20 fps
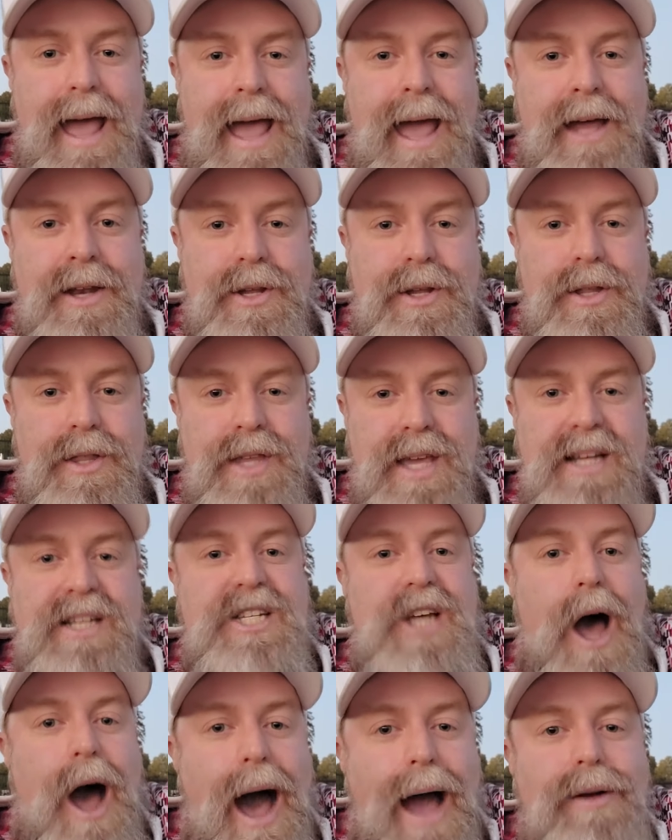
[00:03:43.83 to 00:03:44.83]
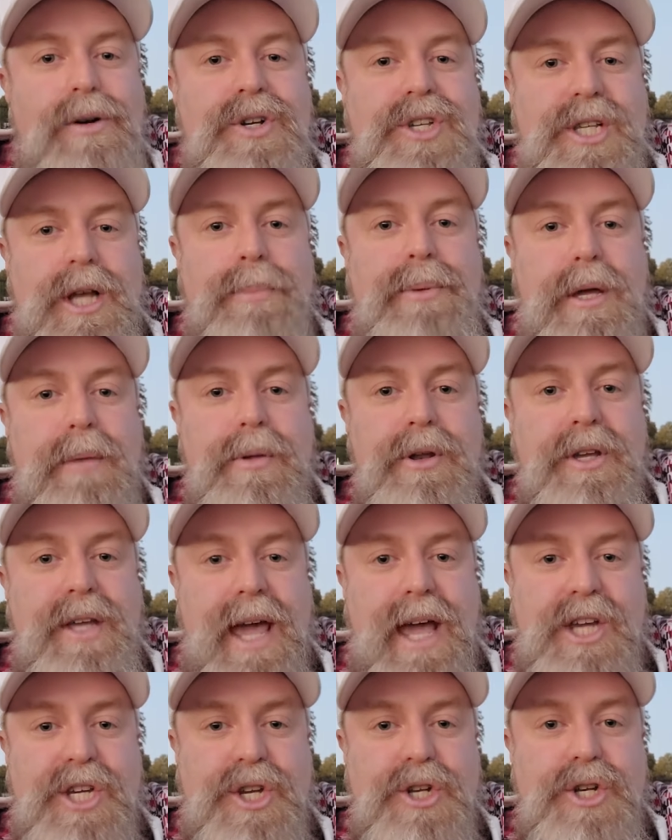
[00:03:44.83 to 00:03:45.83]
And the entire
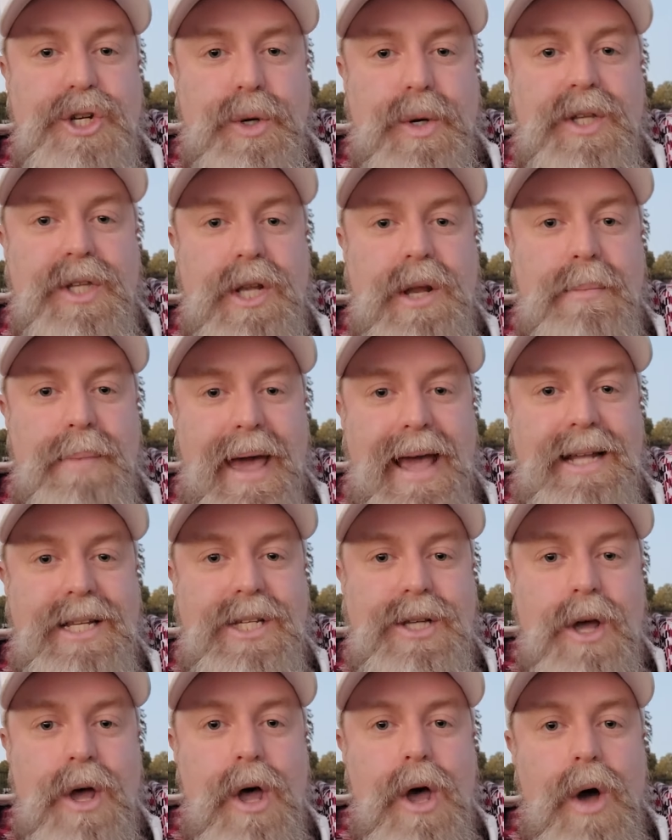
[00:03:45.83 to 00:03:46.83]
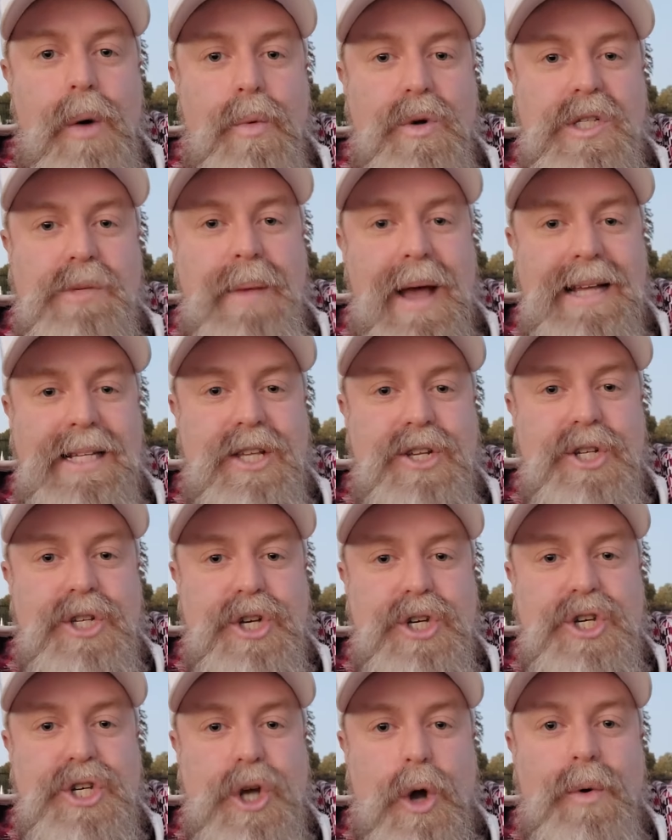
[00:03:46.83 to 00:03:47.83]
subcommunication during the debates was basically
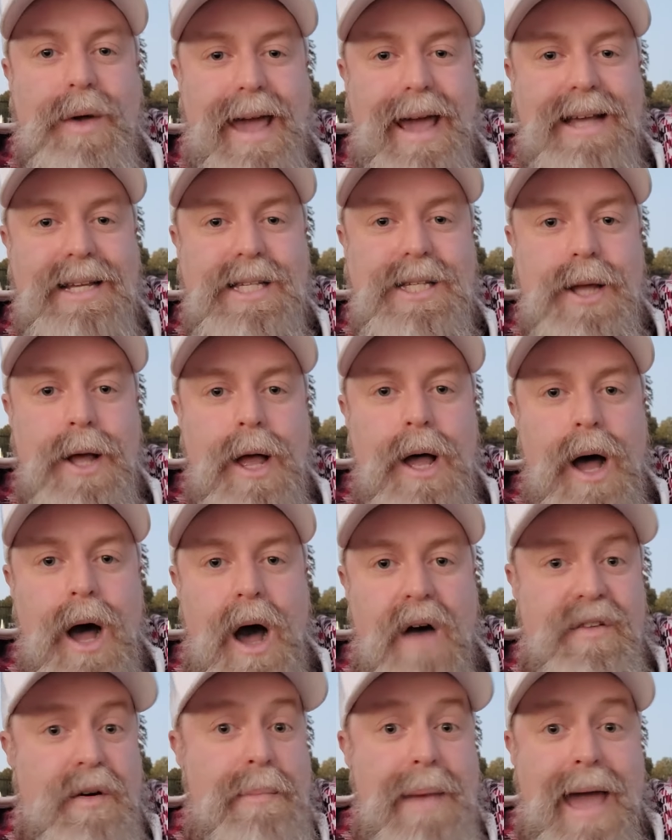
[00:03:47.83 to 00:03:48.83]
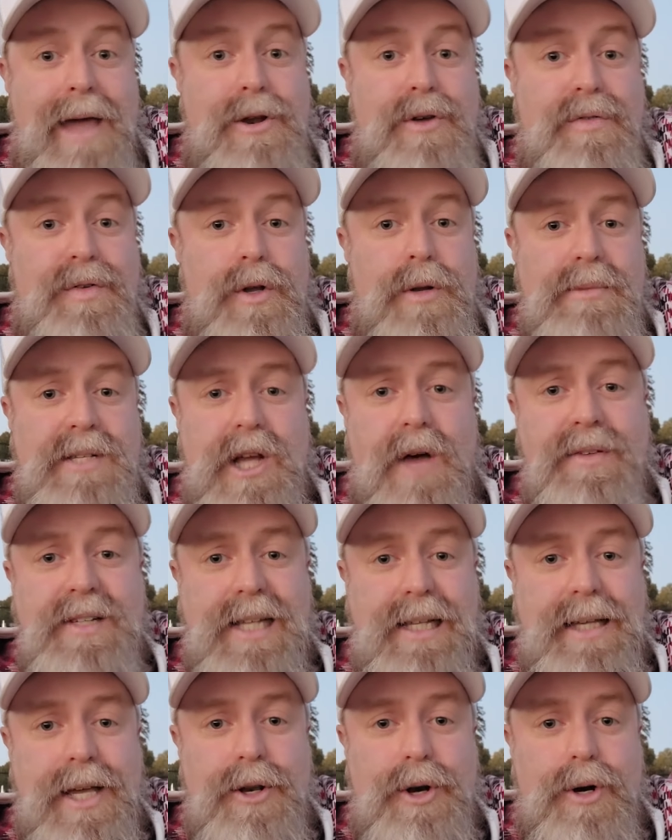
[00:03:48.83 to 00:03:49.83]
just a showcase of a man who viewed himself
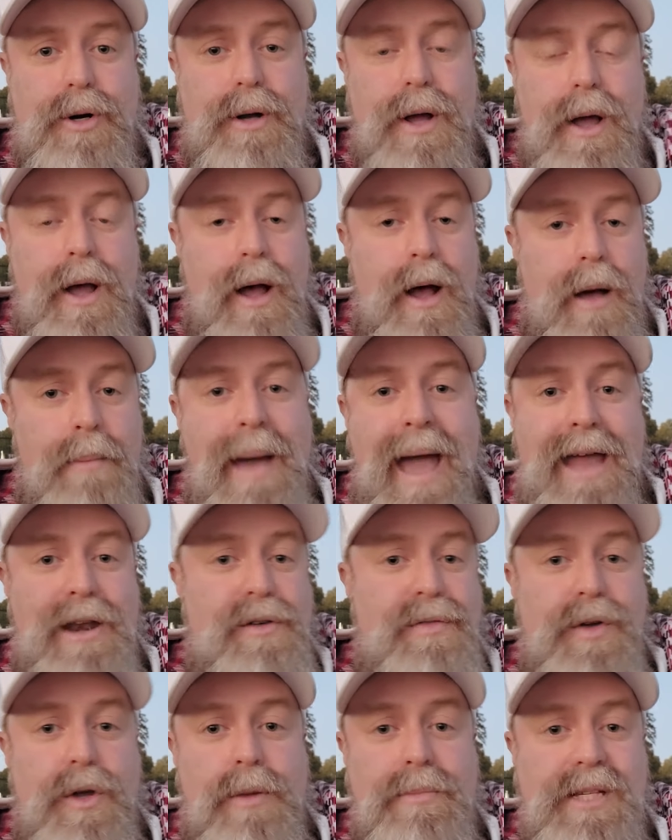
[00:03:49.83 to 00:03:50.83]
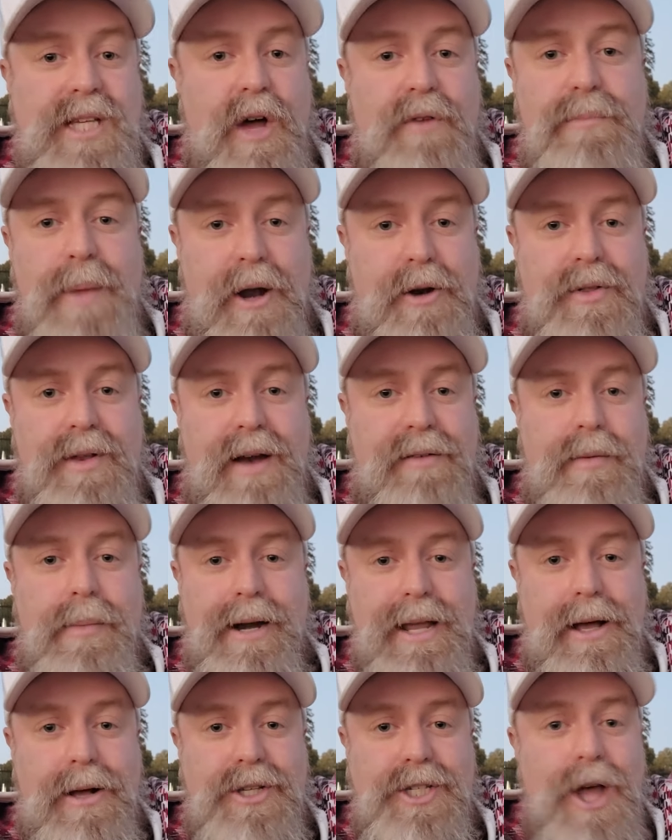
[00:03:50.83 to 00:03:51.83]
as a leader, a man who viewed himself better than
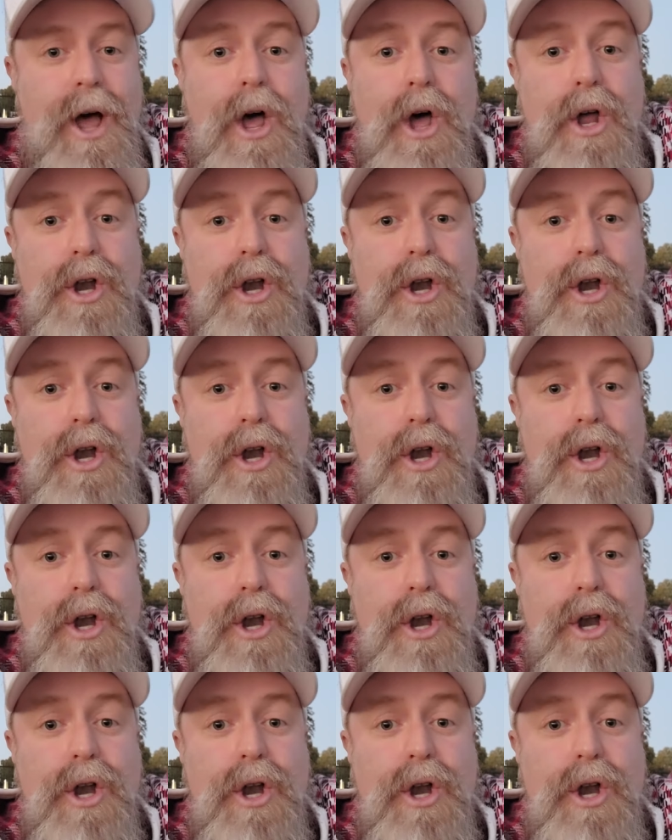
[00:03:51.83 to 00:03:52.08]
everybody else.